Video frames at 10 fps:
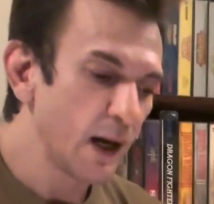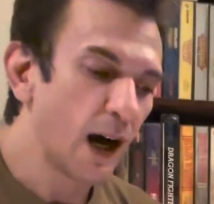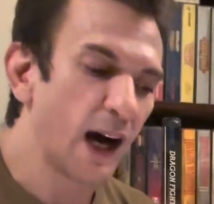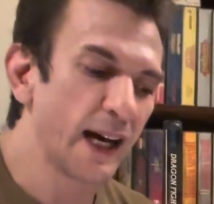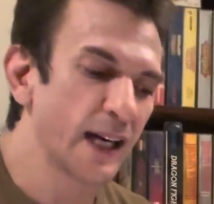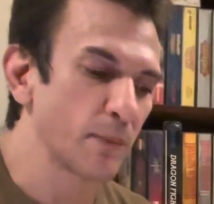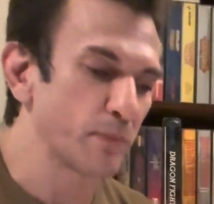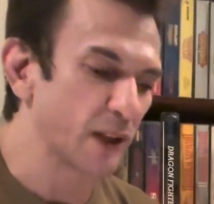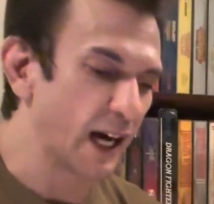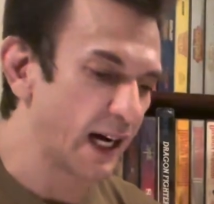I had a
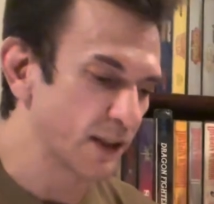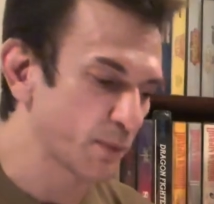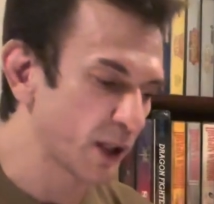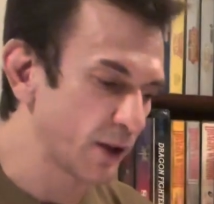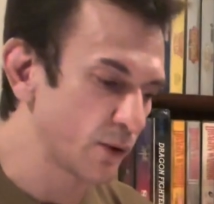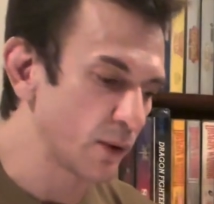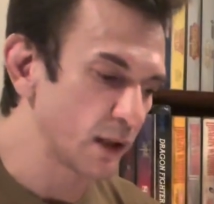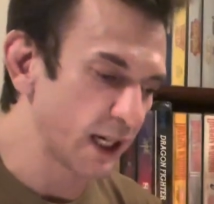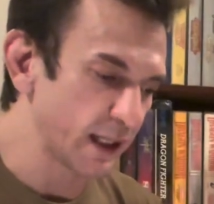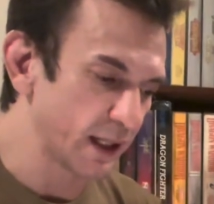blast playing through
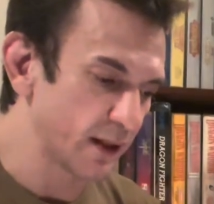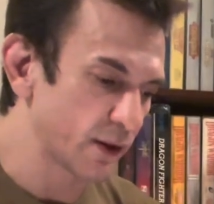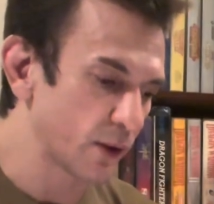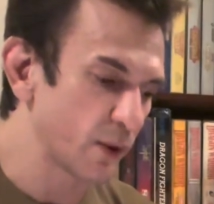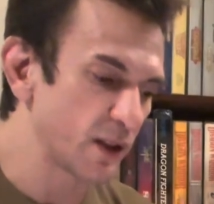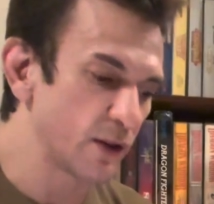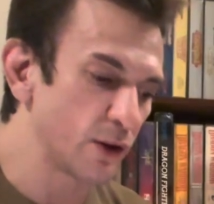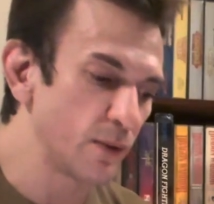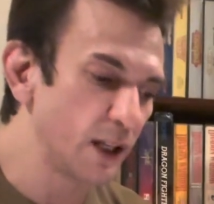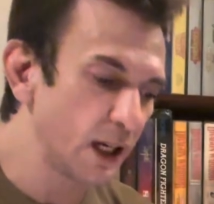Gley Lancer with its
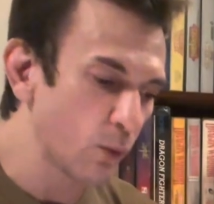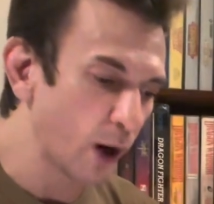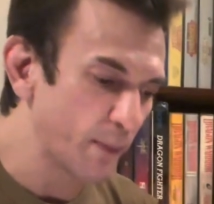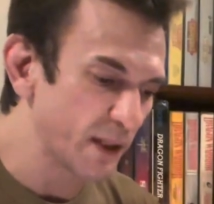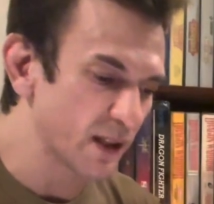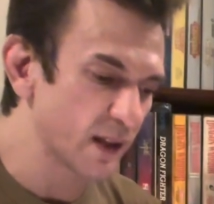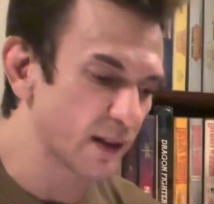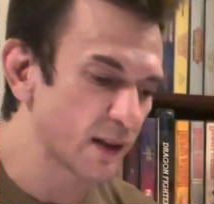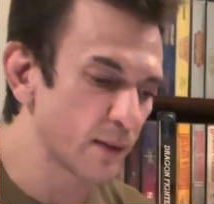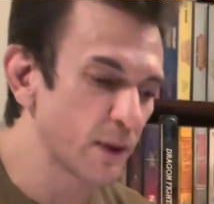unique weapon
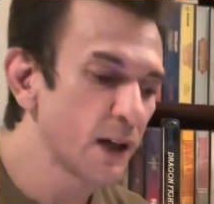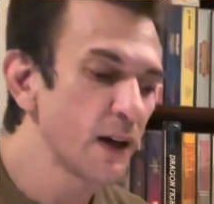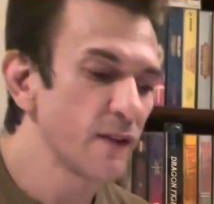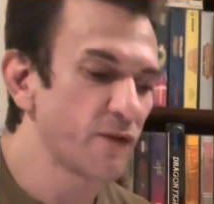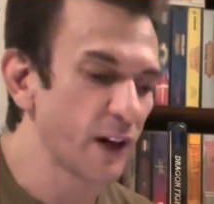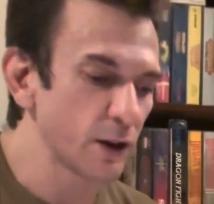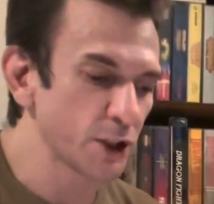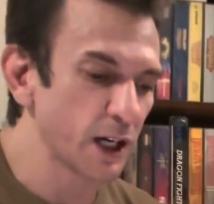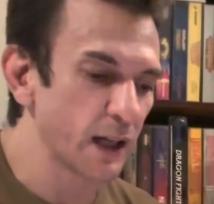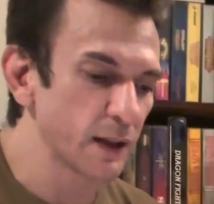system, fair
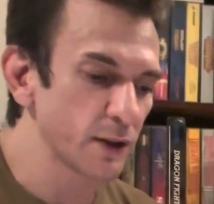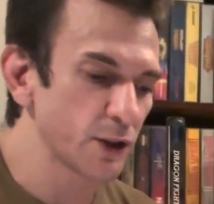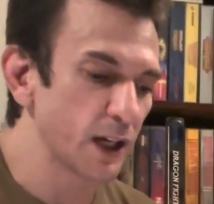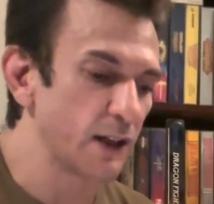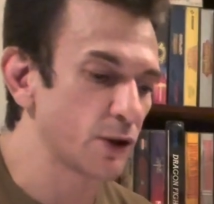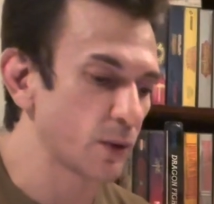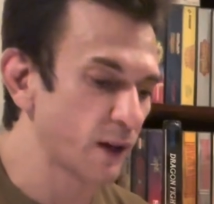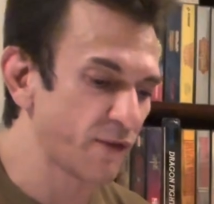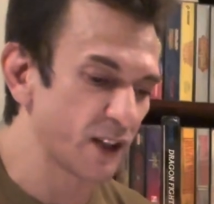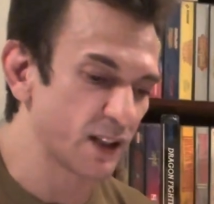challenge, and
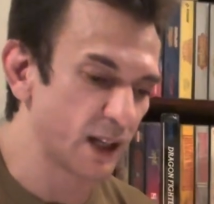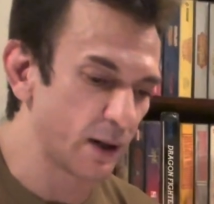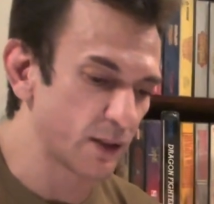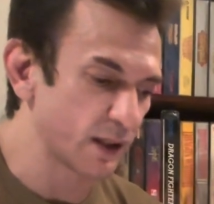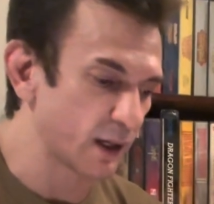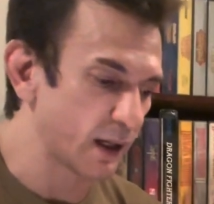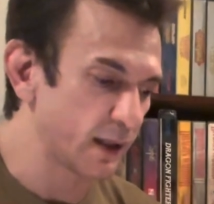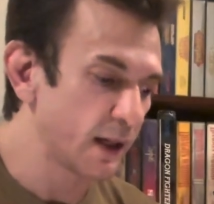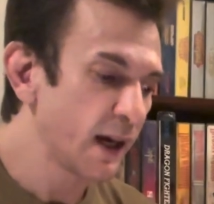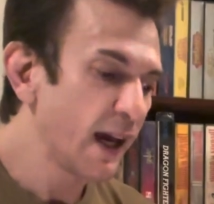terrific sound
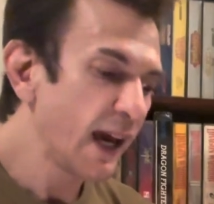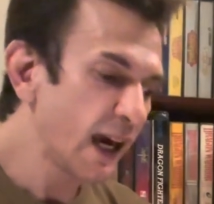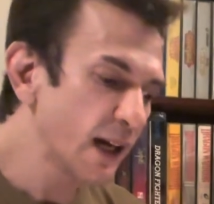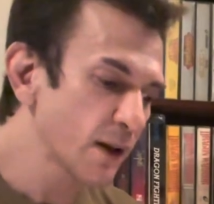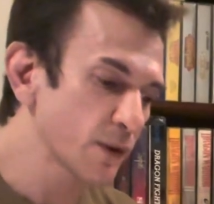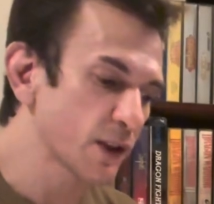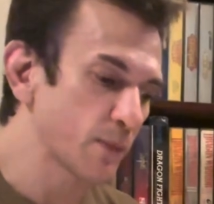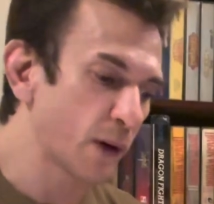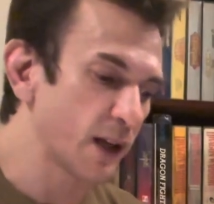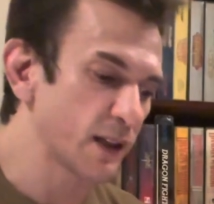design, and I was
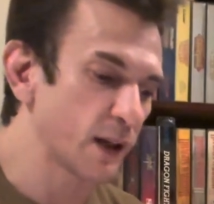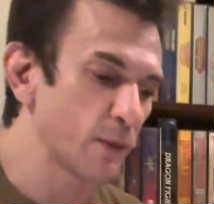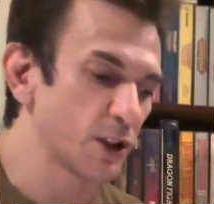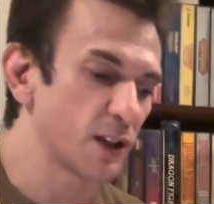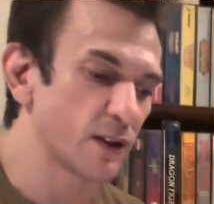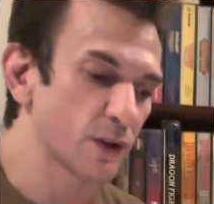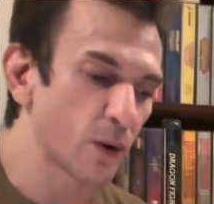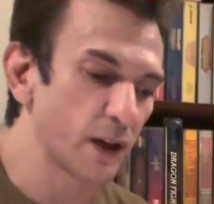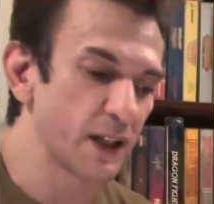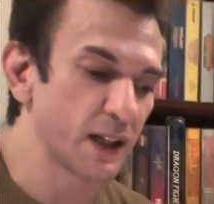surprised how much its
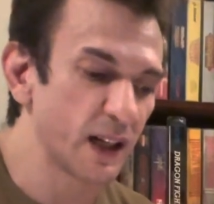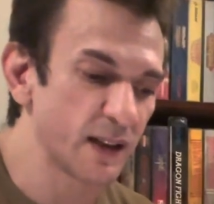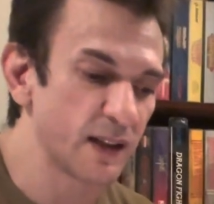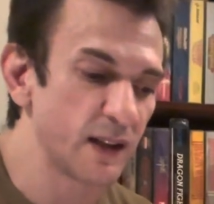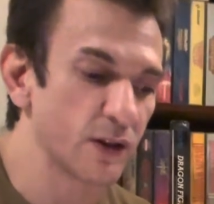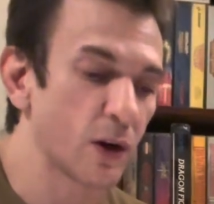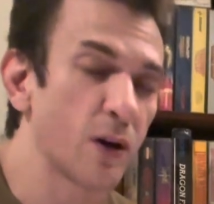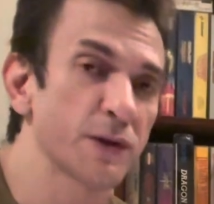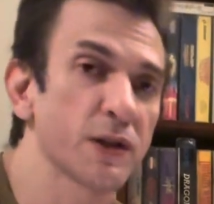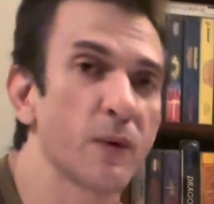story and cutscenes
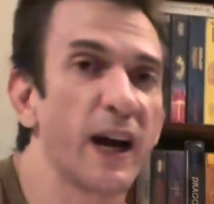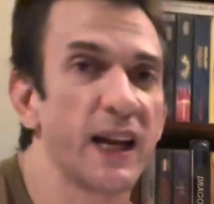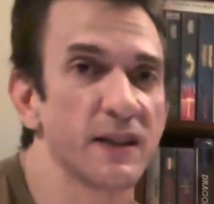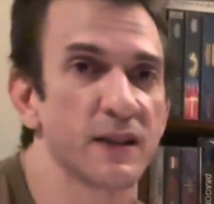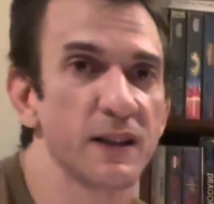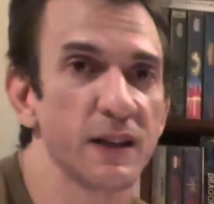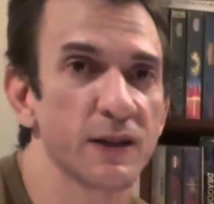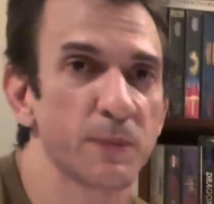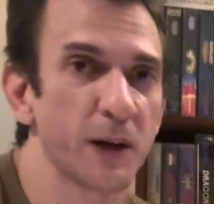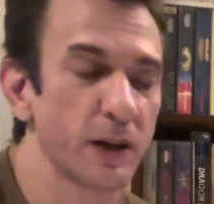also added to the
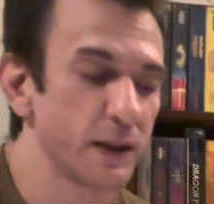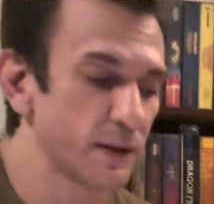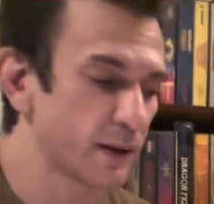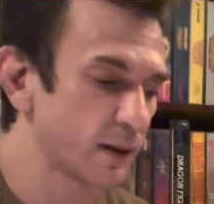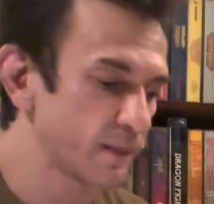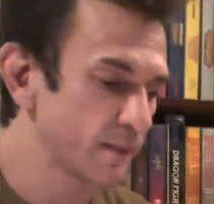experience.